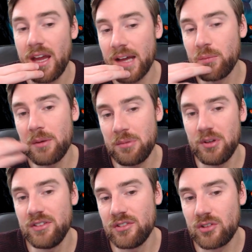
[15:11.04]
And when
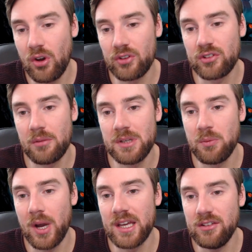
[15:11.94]
Priest has got so many
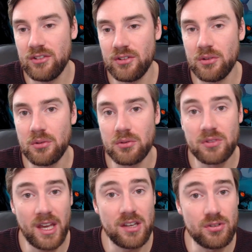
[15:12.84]
ways to
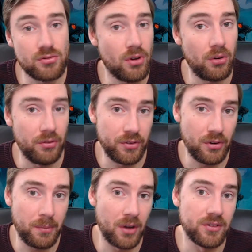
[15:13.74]
take control of
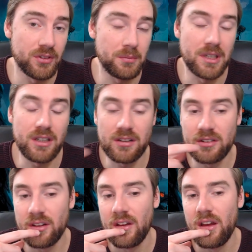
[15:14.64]
your opponent's
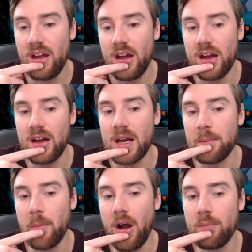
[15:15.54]
minions,
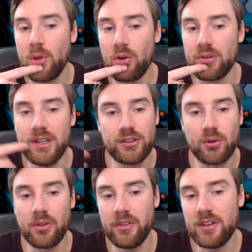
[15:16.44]
I'm not really
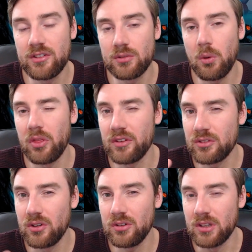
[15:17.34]
sure that this is one
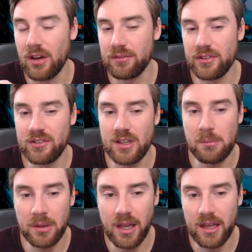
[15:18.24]
that's good enough to see
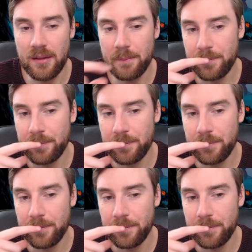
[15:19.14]
play.